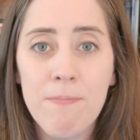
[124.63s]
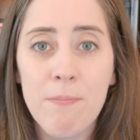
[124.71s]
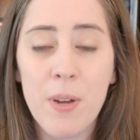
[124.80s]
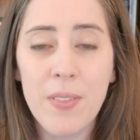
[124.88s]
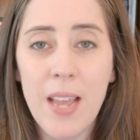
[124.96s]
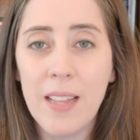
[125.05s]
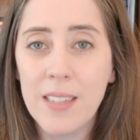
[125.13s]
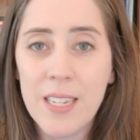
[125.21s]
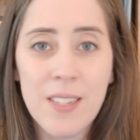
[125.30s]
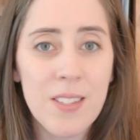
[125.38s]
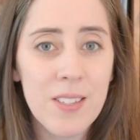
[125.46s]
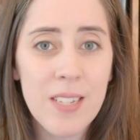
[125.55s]
But that
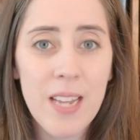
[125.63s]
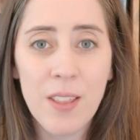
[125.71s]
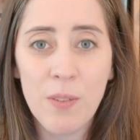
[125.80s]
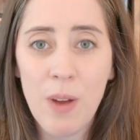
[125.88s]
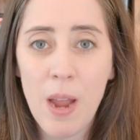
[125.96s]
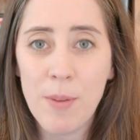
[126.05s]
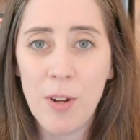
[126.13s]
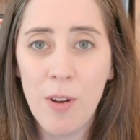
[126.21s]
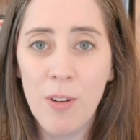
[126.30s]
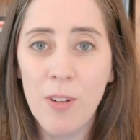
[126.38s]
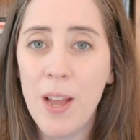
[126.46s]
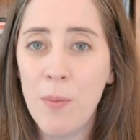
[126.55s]
leads us down the rabbit
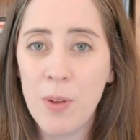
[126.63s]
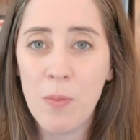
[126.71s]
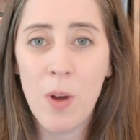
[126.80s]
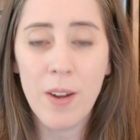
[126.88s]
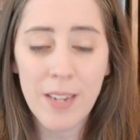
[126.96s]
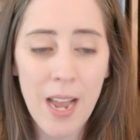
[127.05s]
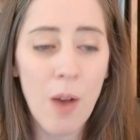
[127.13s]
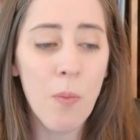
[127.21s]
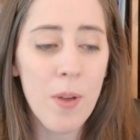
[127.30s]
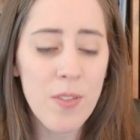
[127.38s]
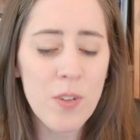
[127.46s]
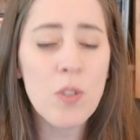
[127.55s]
hole and we walk out
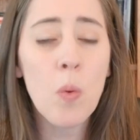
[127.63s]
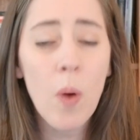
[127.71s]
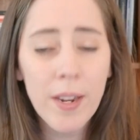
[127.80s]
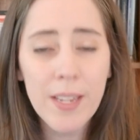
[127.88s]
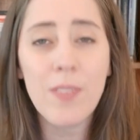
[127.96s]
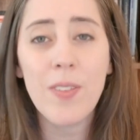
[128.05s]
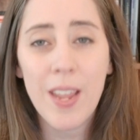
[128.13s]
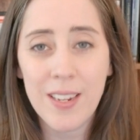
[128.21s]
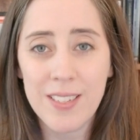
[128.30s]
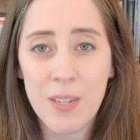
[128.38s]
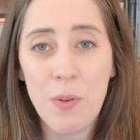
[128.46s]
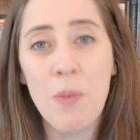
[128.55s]
with 20 things
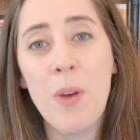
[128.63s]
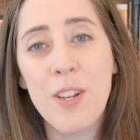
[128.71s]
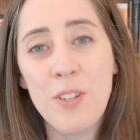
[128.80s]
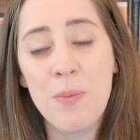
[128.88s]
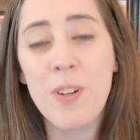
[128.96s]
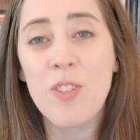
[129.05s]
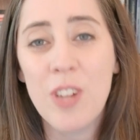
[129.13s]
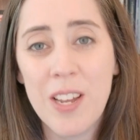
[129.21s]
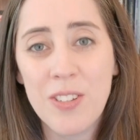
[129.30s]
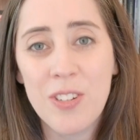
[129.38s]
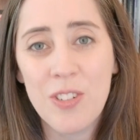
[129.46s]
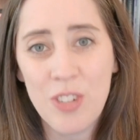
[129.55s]
that we want to
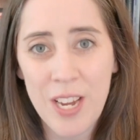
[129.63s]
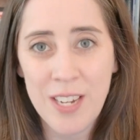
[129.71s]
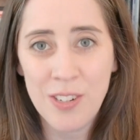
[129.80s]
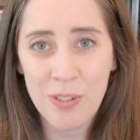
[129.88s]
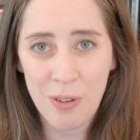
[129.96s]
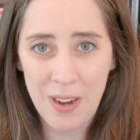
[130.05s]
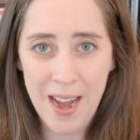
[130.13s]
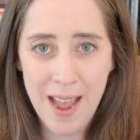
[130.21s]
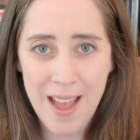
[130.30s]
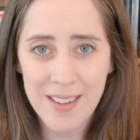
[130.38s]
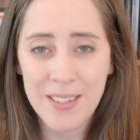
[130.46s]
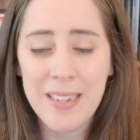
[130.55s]
adjust, change, or
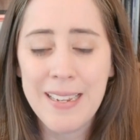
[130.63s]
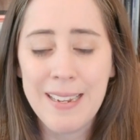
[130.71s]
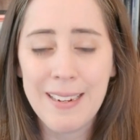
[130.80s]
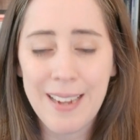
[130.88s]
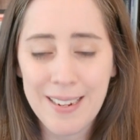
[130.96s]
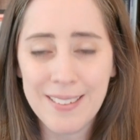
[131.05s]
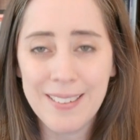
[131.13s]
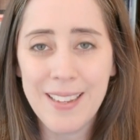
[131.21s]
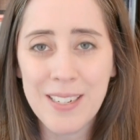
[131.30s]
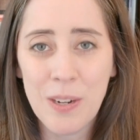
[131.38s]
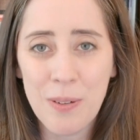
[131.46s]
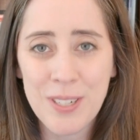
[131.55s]
add, kind of
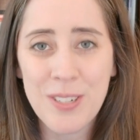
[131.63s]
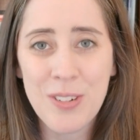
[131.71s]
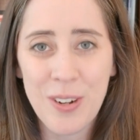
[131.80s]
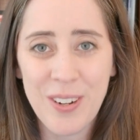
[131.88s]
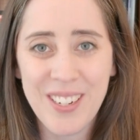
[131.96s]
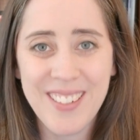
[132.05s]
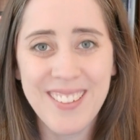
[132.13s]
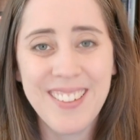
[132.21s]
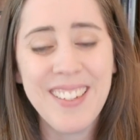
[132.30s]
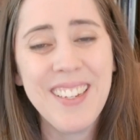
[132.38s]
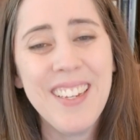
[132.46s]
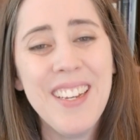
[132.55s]
like going to Target.
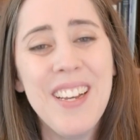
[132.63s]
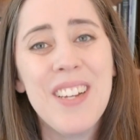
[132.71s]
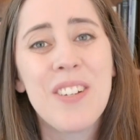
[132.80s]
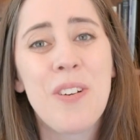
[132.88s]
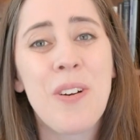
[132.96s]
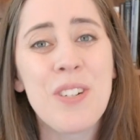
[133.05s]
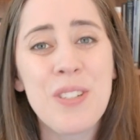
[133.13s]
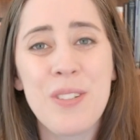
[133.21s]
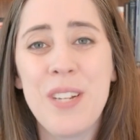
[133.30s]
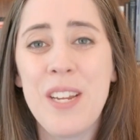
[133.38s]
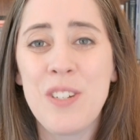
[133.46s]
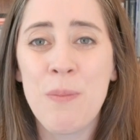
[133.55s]
Course
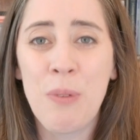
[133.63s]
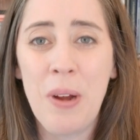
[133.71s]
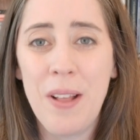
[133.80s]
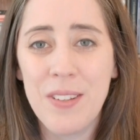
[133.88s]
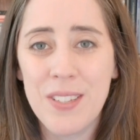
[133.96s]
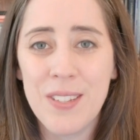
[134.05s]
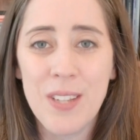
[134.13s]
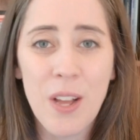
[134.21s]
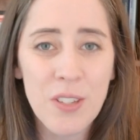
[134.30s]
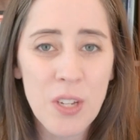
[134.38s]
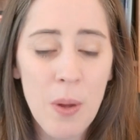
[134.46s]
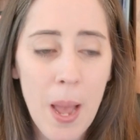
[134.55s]
creation paralysis
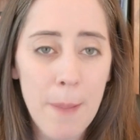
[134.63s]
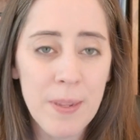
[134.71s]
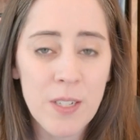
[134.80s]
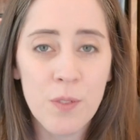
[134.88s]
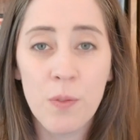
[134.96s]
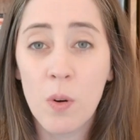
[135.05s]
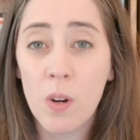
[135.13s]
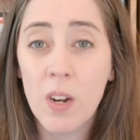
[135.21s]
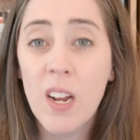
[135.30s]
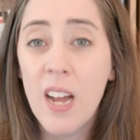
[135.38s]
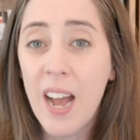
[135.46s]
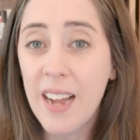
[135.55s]
also happens for
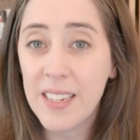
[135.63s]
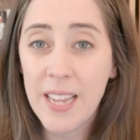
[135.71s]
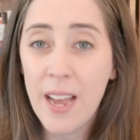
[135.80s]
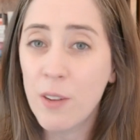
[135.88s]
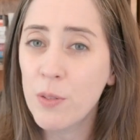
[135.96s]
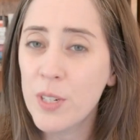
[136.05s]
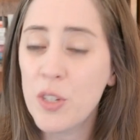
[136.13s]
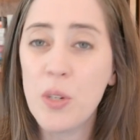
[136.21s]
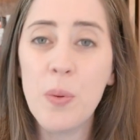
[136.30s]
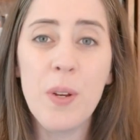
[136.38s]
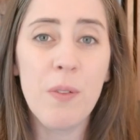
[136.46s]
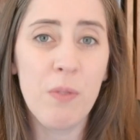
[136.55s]
a
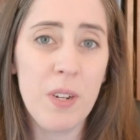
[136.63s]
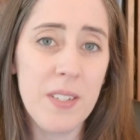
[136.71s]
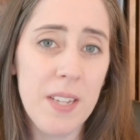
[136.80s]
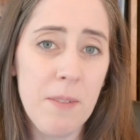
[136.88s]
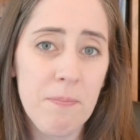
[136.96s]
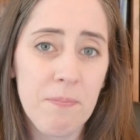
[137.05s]
counterintuitive reason.